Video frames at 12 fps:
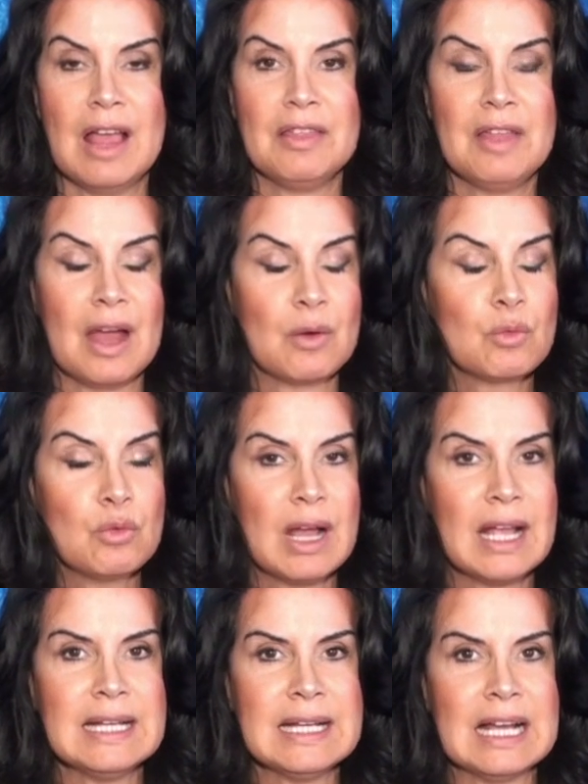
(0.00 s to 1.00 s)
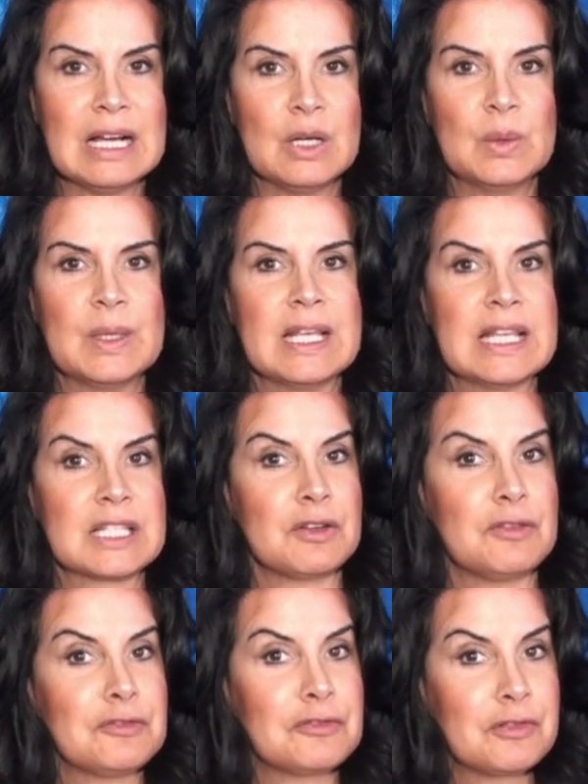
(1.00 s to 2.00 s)
that right now is
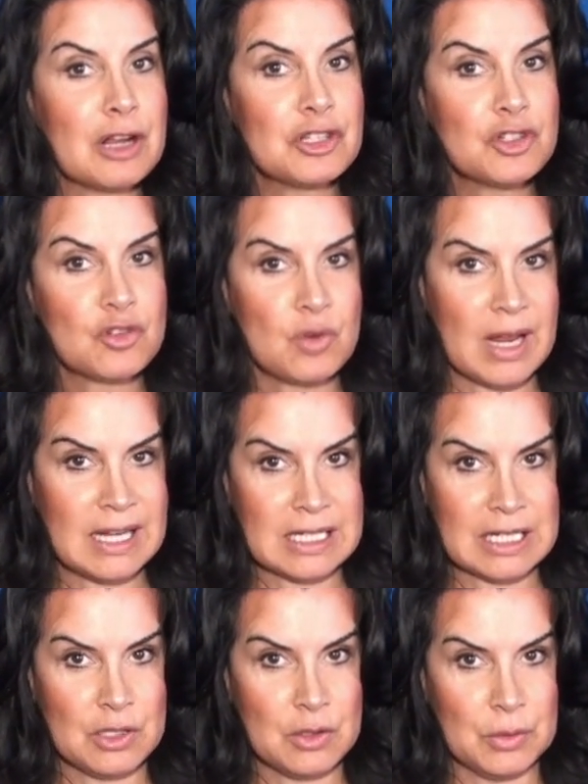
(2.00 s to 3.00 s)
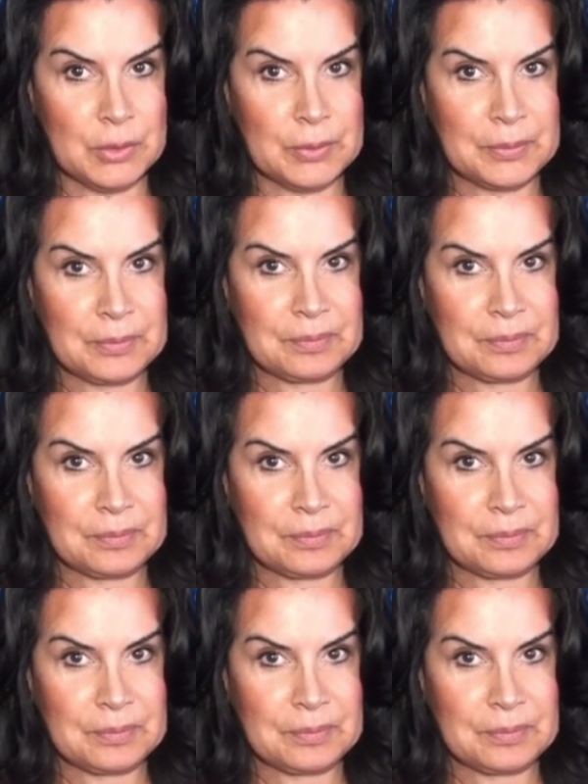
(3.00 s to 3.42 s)
frustrating you.